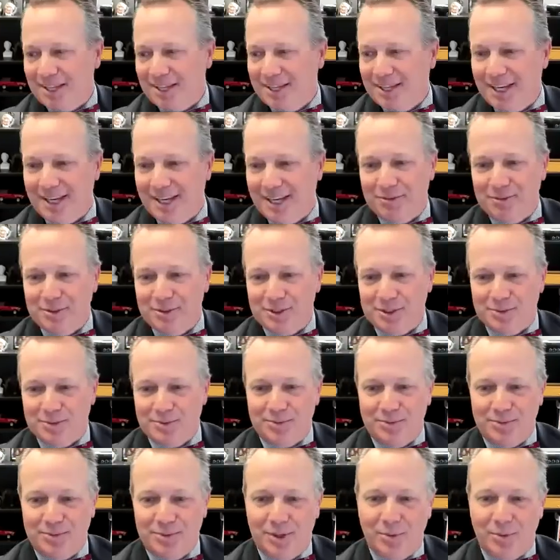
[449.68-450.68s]
I can think of was,
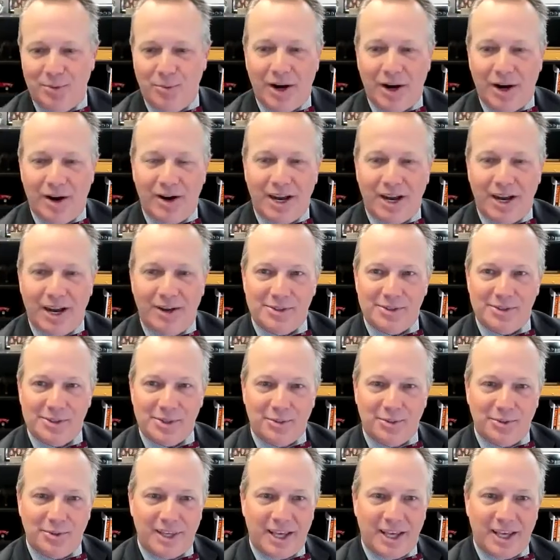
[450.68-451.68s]

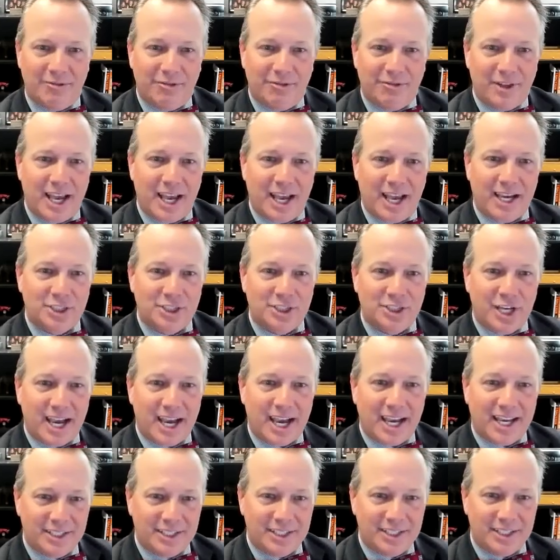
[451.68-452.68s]
Weyerhaeuser with that flak
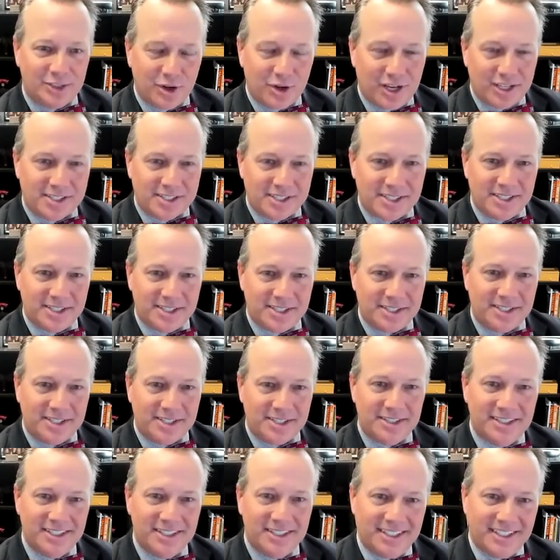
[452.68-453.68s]
jacket
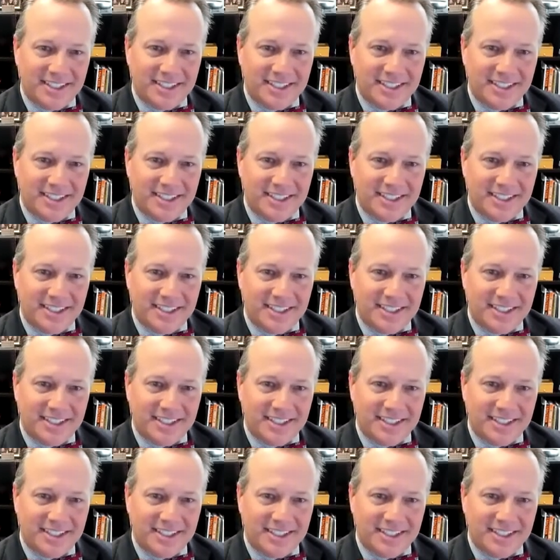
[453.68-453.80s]
trusses